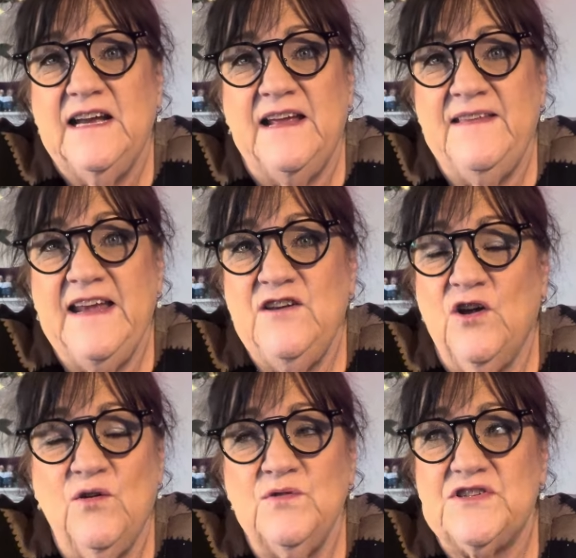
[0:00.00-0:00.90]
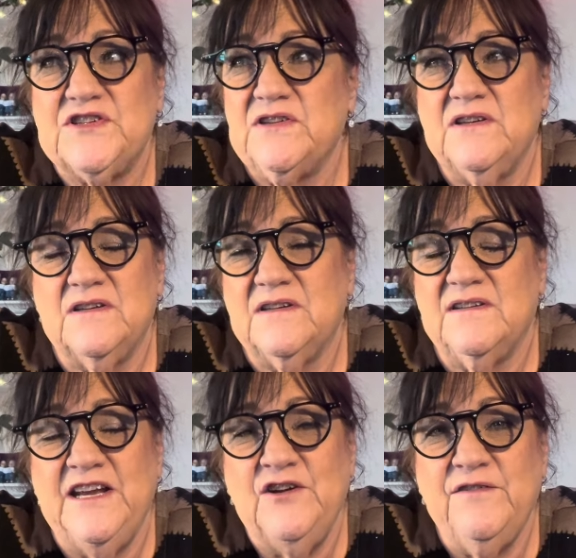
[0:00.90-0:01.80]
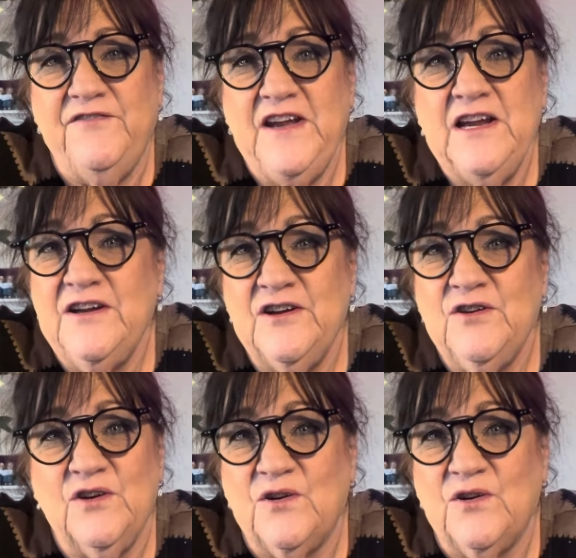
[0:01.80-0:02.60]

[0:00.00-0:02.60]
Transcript: and they don't interfere